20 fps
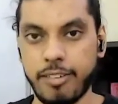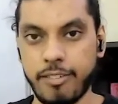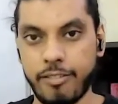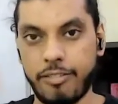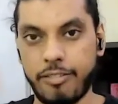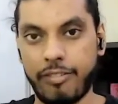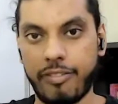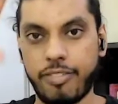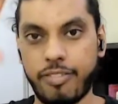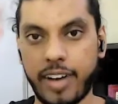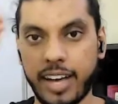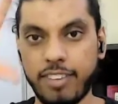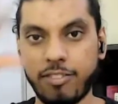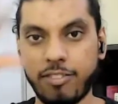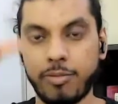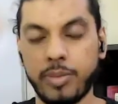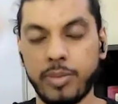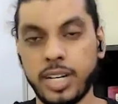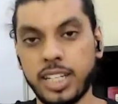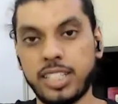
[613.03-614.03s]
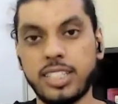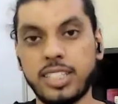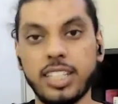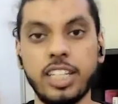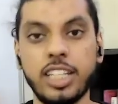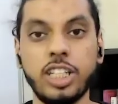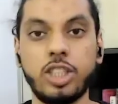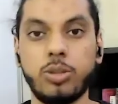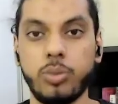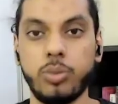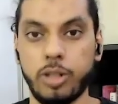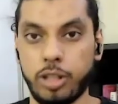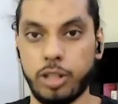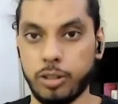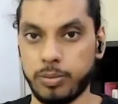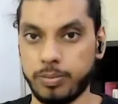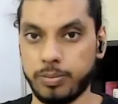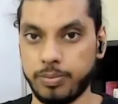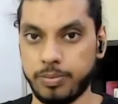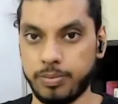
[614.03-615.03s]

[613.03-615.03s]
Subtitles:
5 minutes each video.